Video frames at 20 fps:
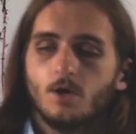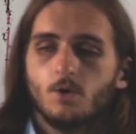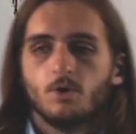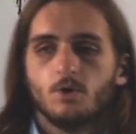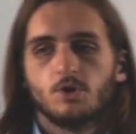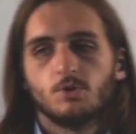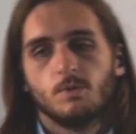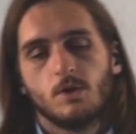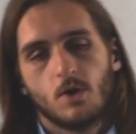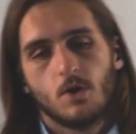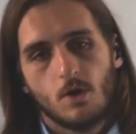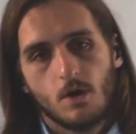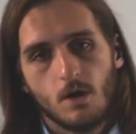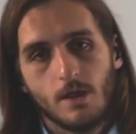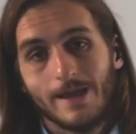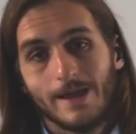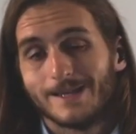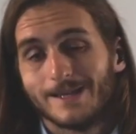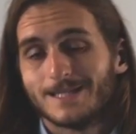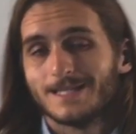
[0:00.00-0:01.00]
which we
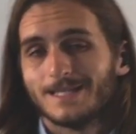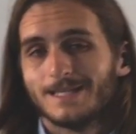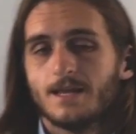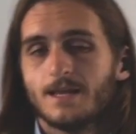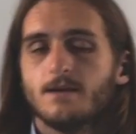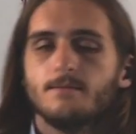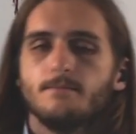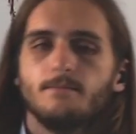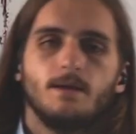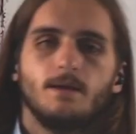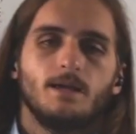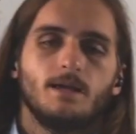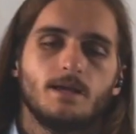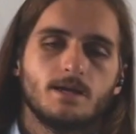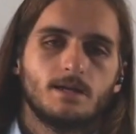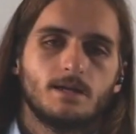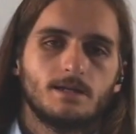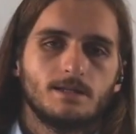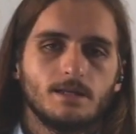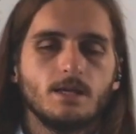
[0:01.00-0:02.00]
call a stem
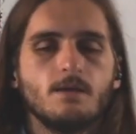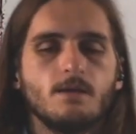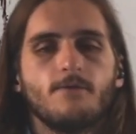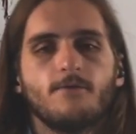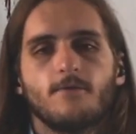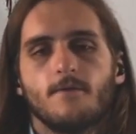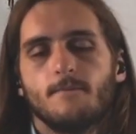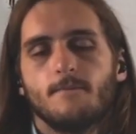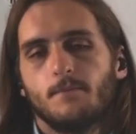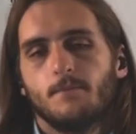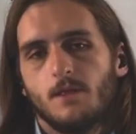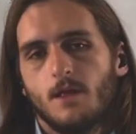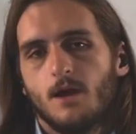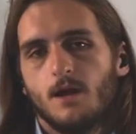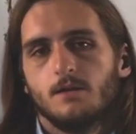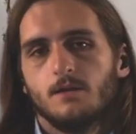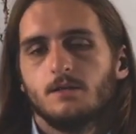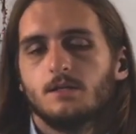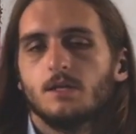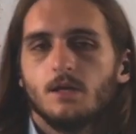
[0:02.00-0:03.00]
and leaf
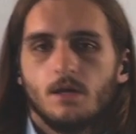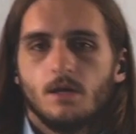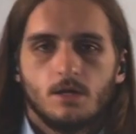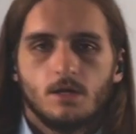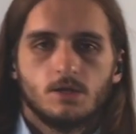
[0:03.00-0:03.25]
plot